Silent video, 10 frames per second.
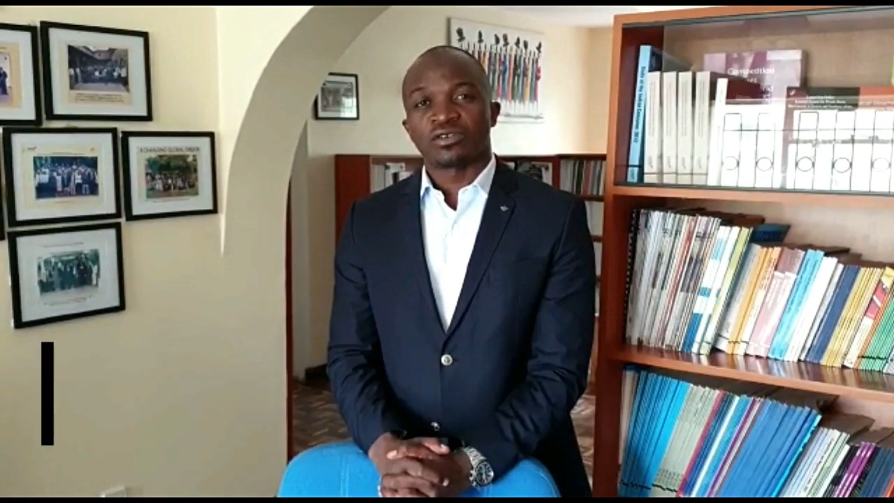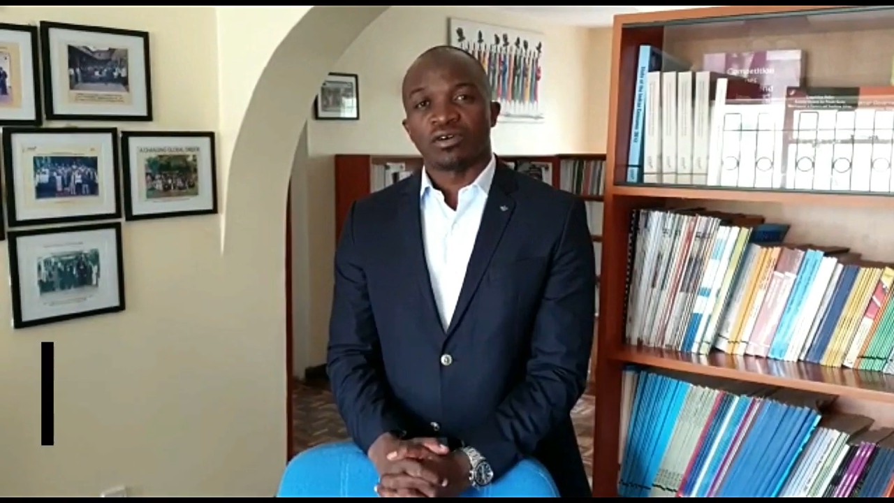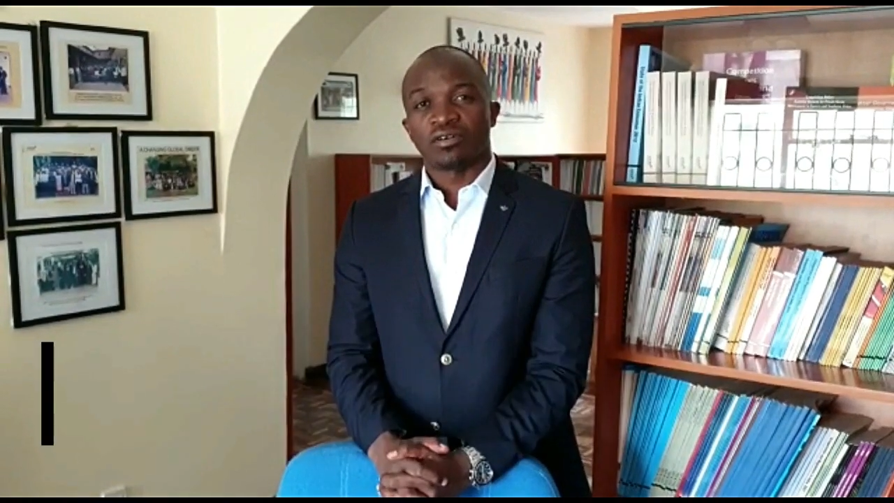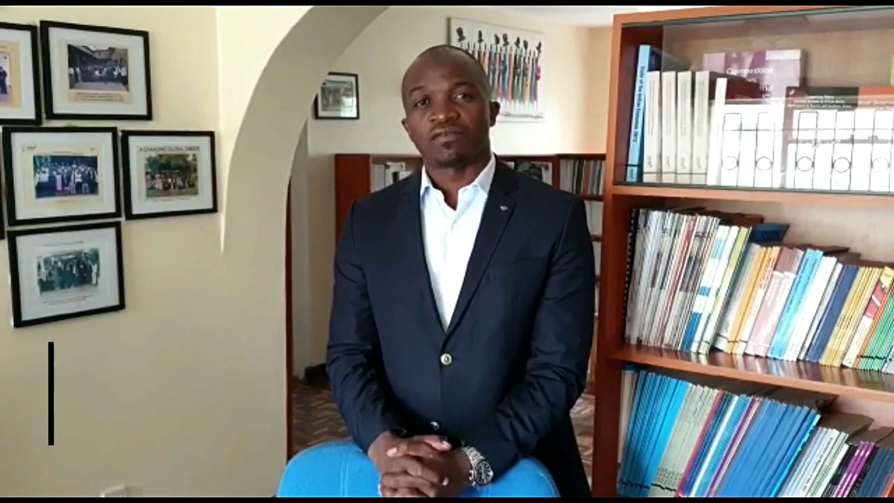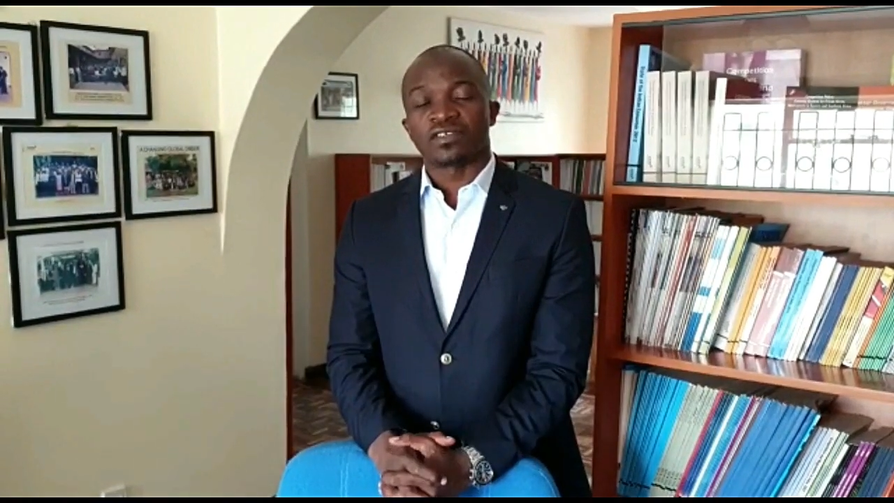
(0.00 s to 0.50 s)

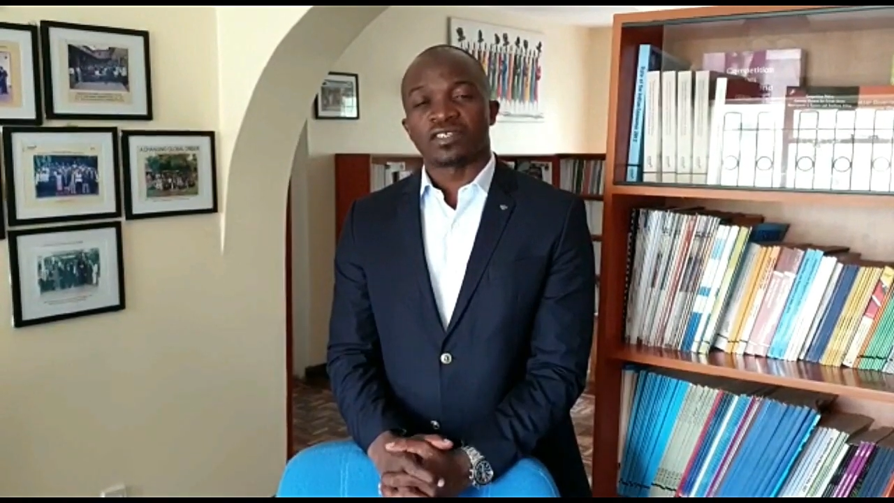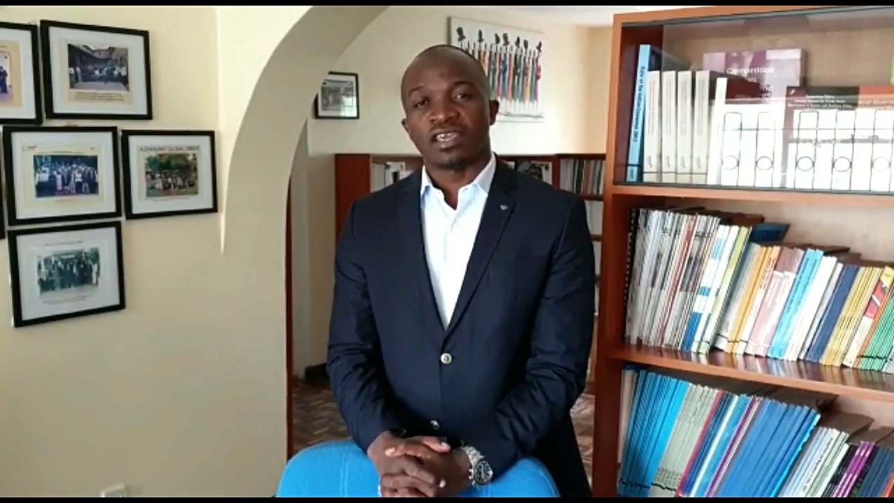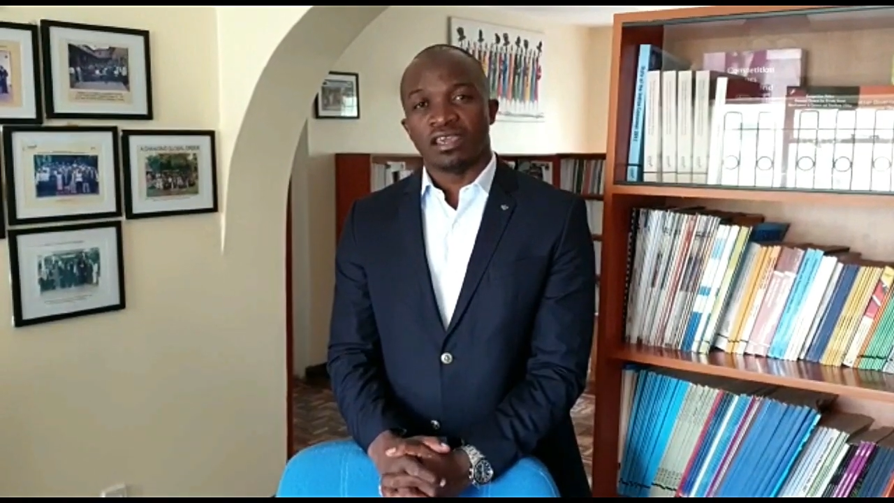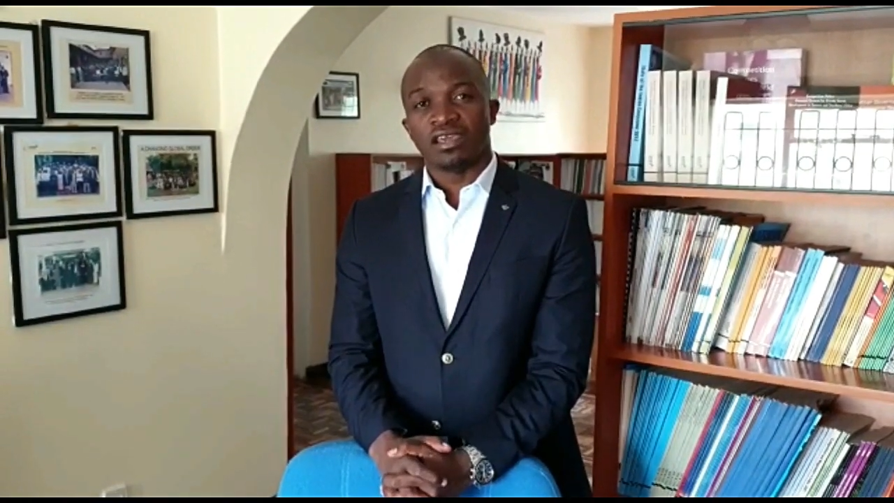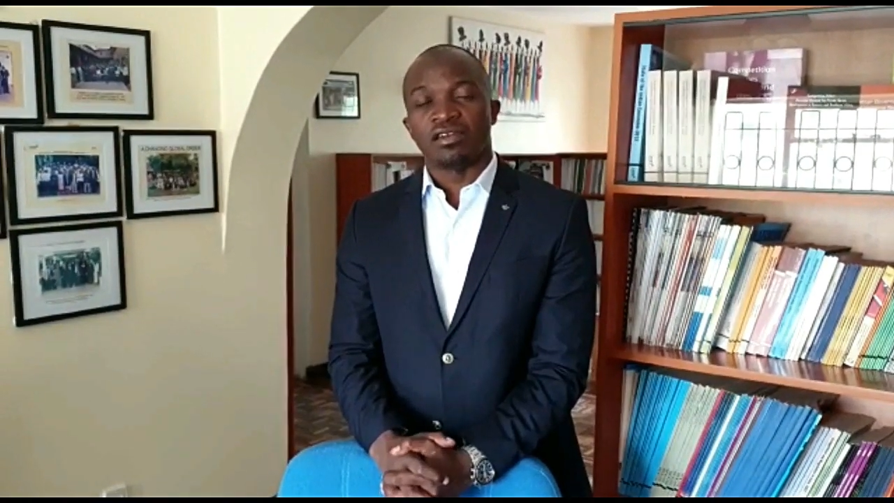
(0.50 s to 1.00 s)
Office
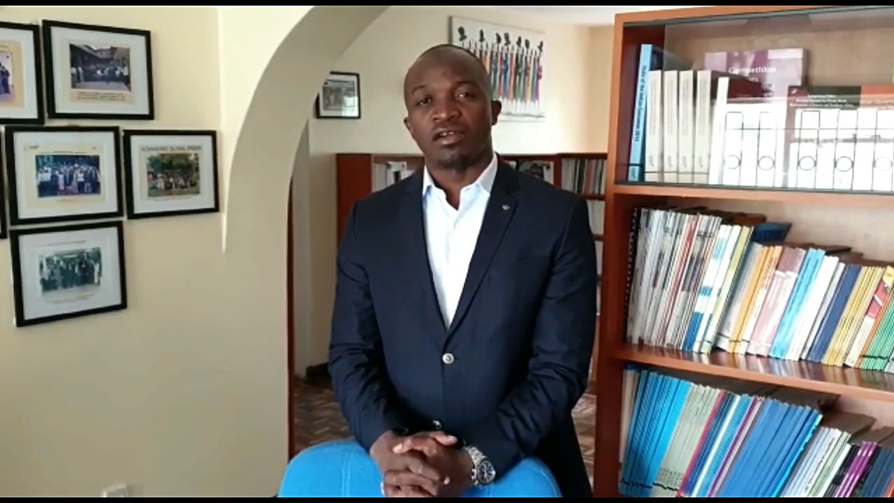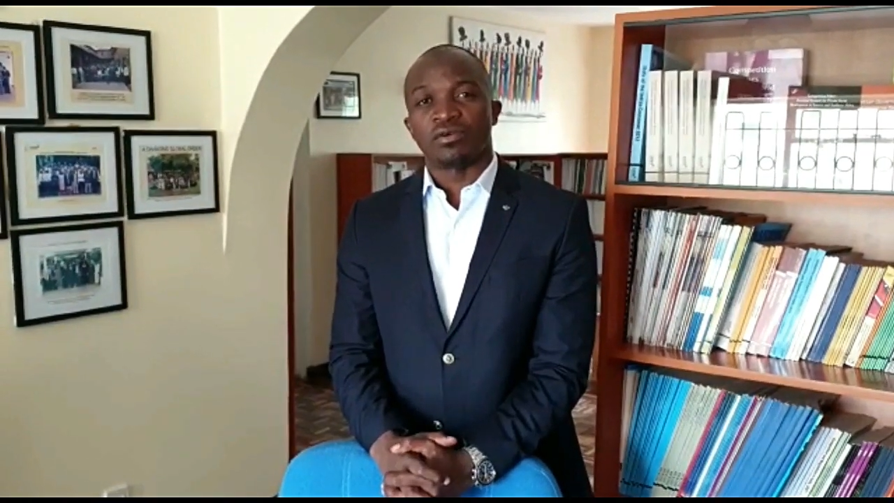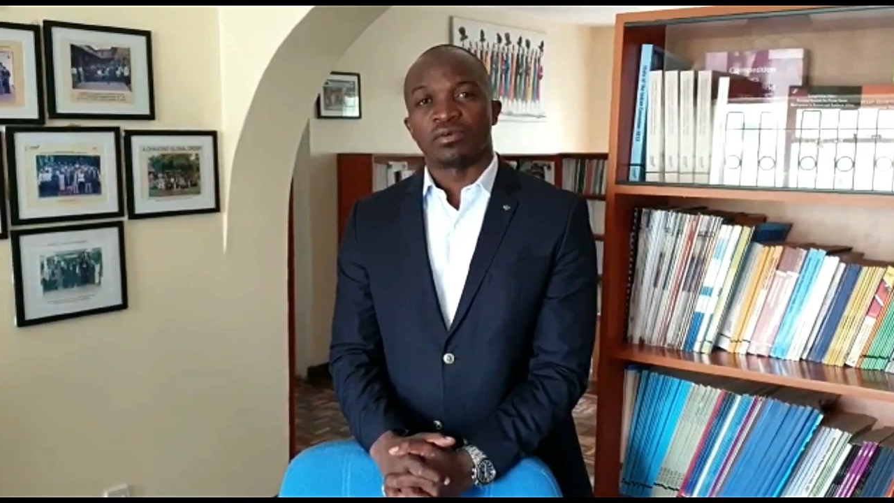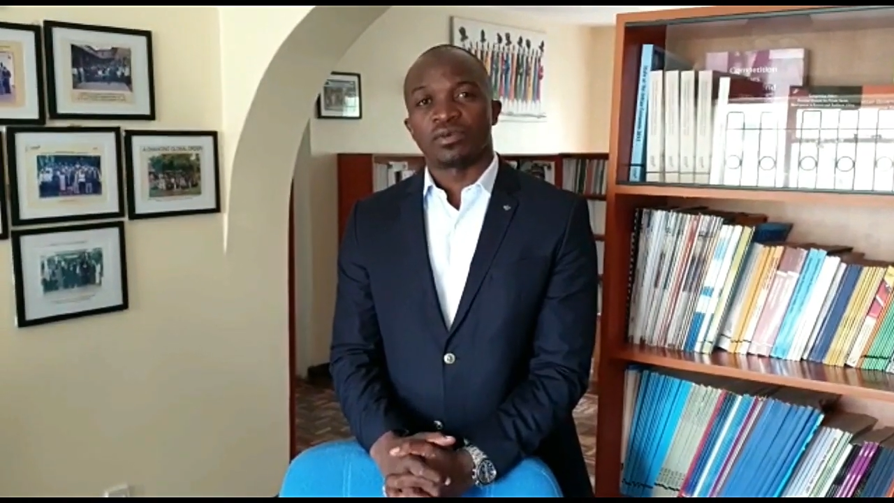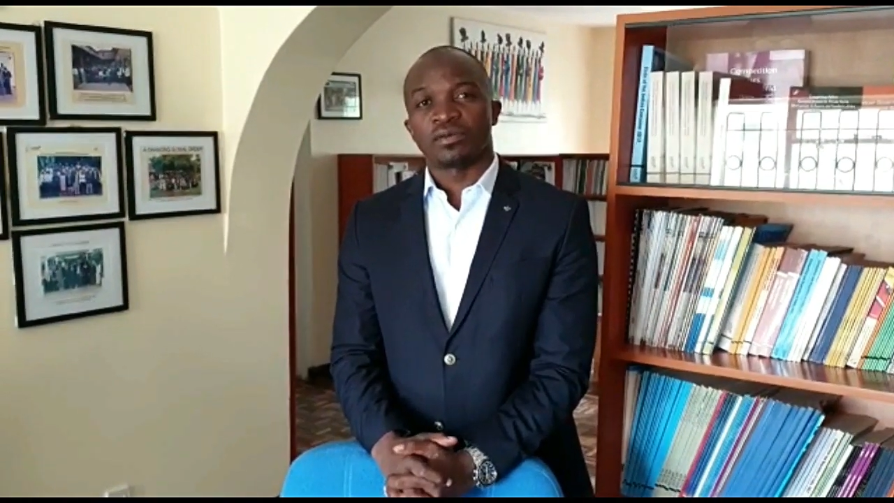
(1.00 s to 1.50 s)
here in
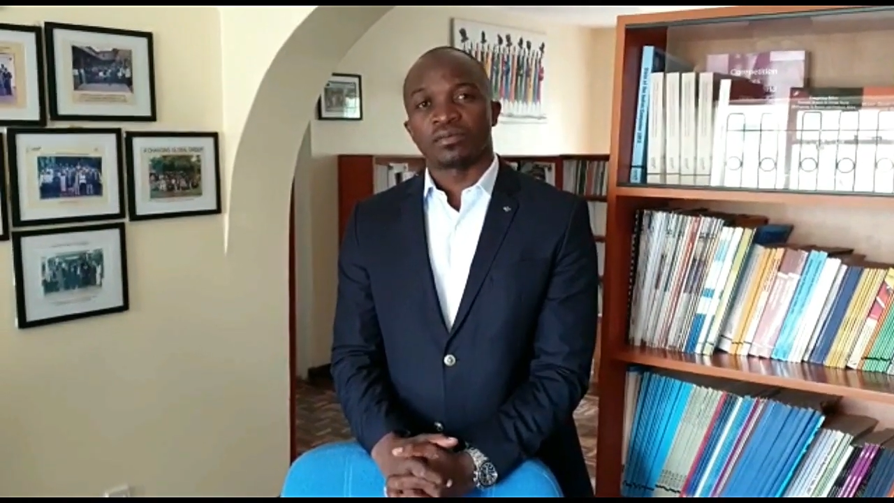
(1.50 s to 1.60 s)
Nairobi.